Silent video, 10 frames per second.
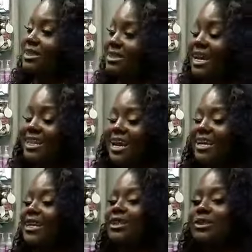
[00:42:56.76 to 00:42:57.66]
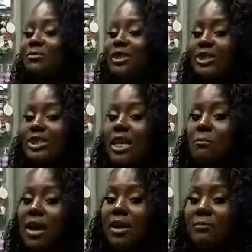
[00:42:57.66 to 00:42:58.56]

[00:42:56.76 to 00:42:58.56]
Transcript: it's not that I cut too much. It's that my